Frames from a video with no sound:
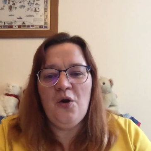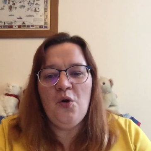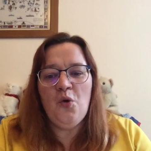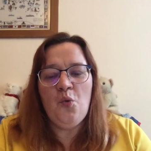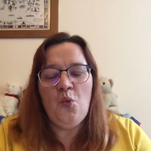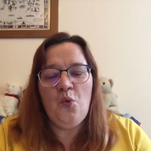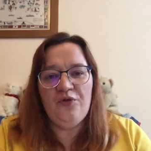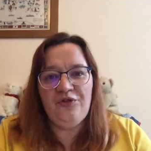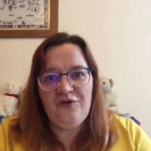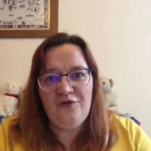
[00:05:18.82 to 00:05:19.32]

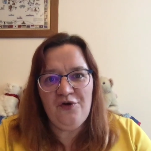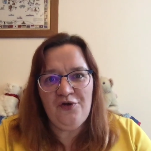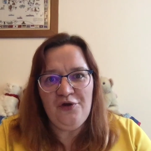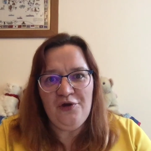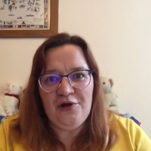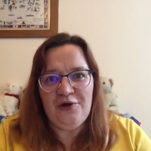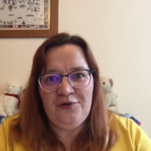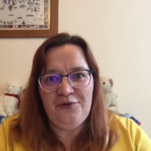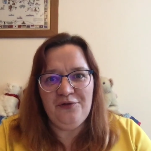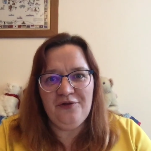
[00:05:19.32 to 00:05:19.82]
Once you've got your
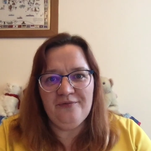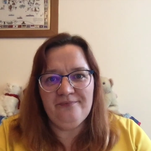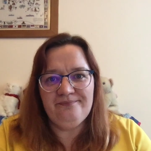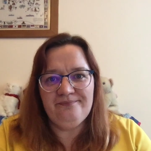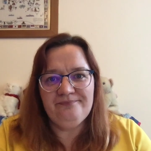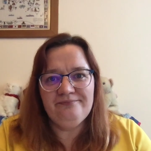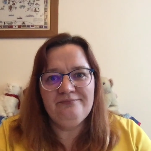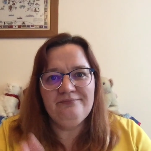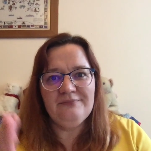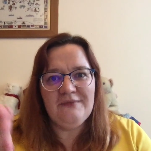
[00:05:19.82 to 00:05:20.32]
clues
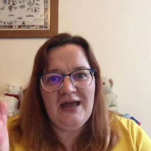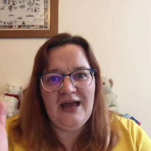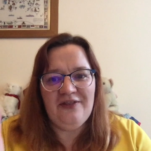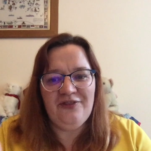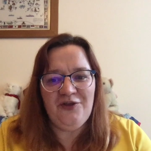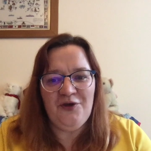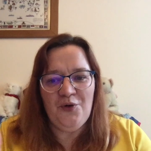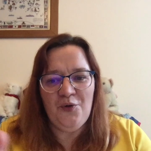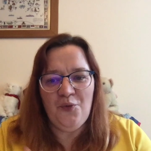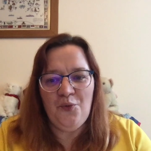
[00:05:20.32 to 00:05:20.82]
and
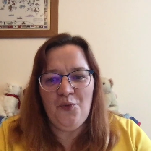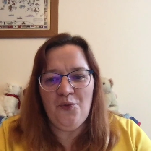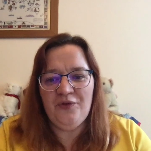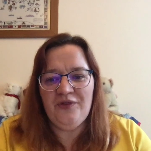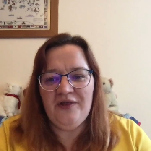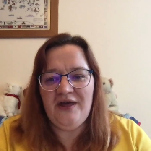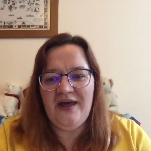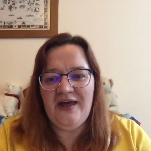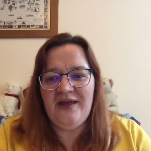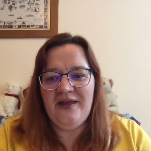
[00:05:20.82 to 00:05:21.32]
the
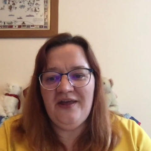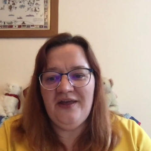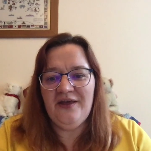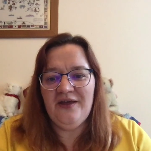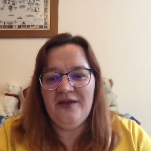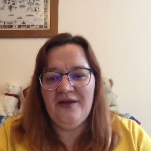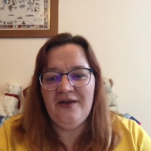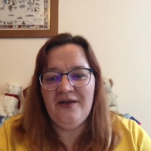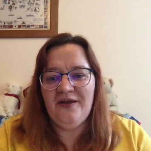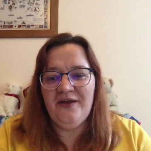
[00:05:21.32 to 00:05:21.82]
order
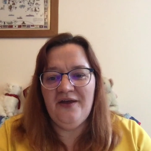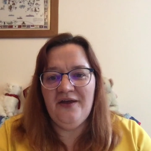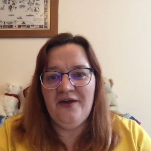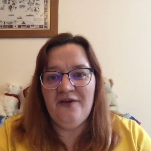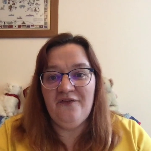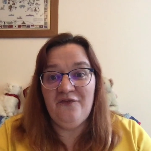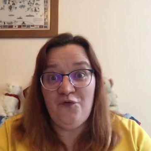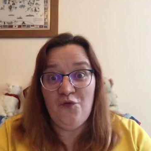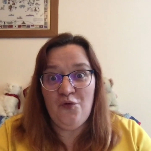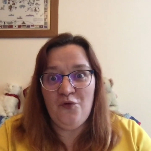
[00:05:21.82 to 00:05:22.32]

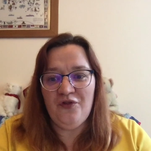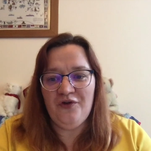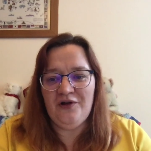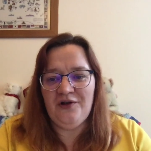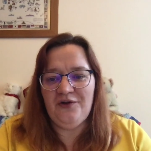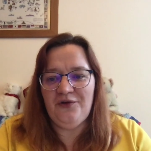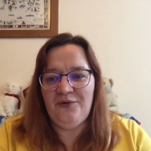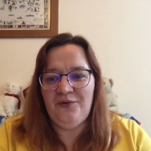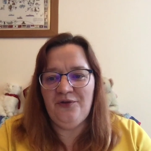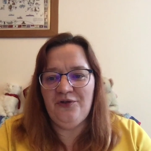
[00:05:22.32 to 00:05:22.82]
for the
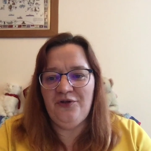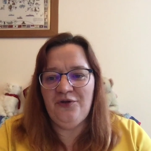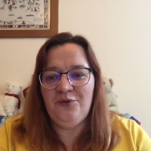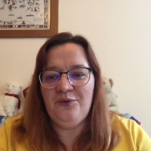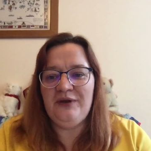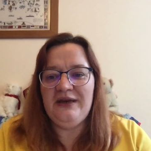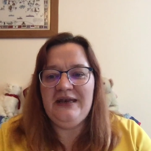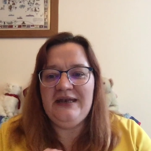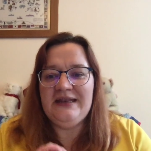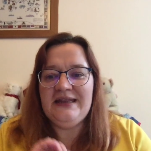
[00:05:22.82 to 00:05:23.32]
clues, you
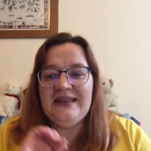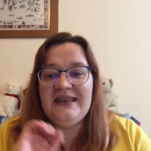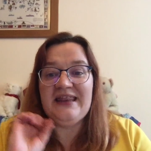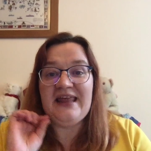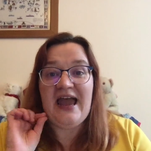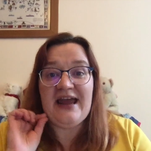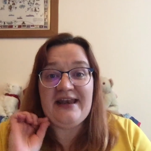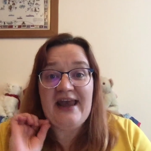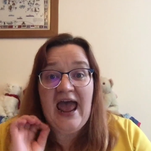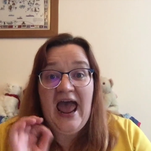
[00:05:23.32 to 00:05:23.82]
need to
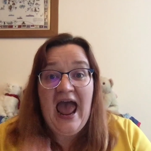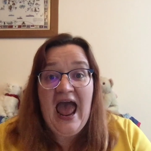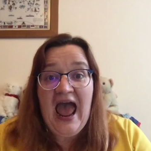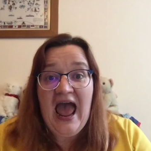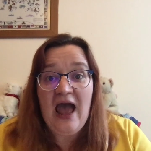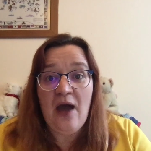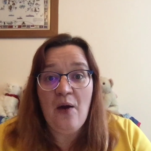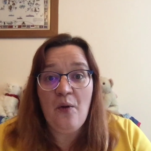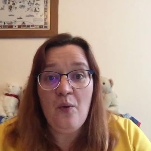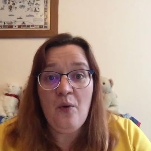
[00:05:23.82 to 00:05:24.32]
decide
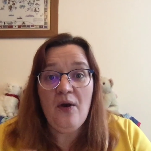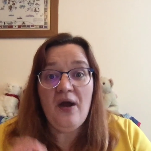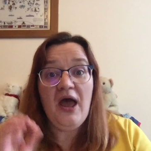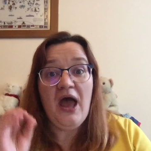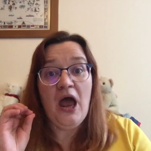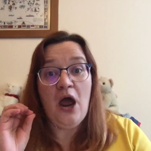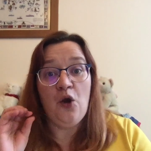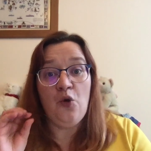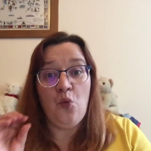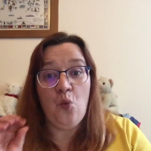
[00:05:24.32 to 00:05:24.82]
how
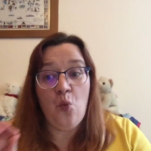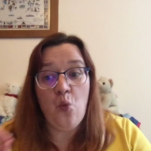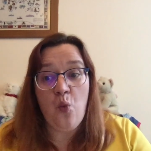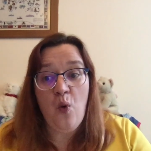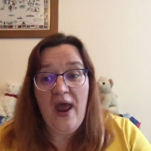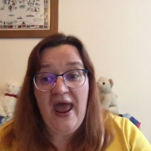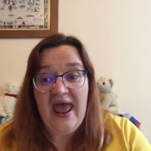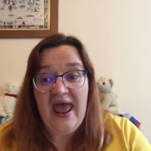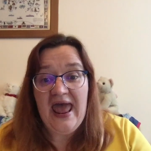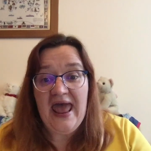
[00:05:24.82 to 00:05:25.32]
and
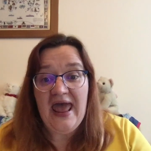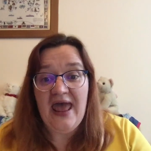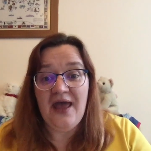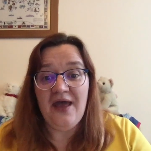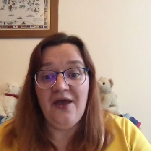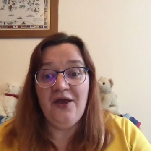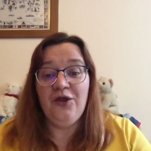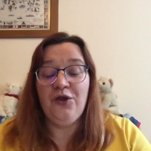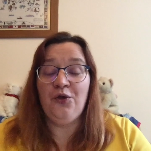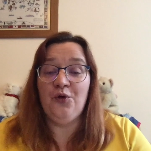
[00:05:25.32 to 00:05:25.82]
where
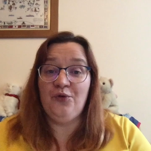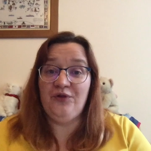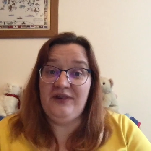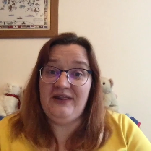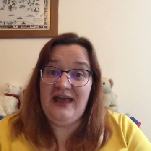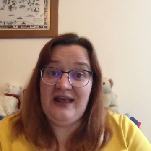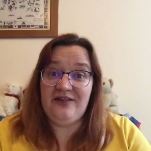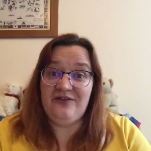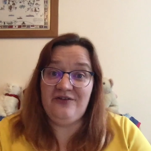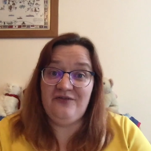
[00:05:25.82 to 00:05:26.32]
your
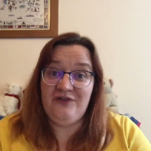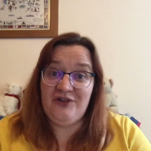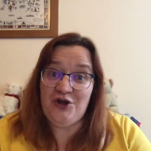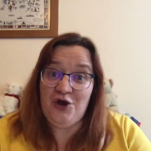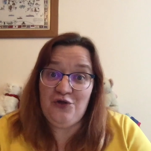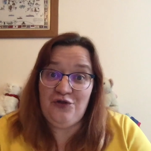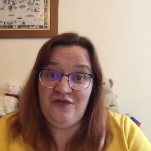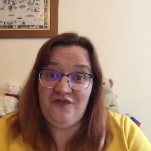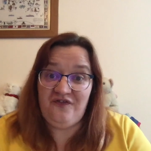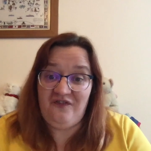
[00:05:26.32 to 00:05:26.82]
detective is
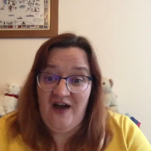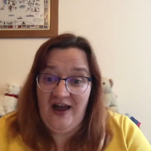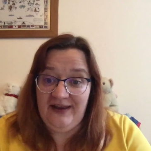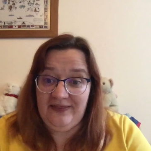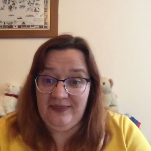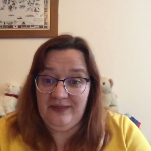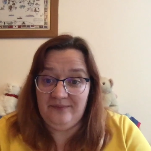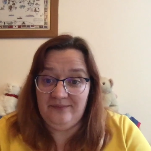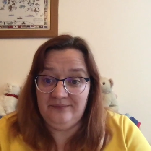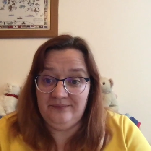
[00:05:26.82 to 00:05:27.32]
going to
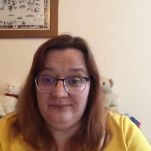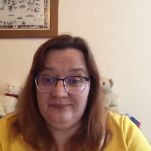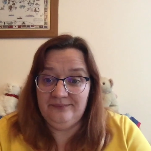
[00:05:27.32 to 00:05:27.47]
find them.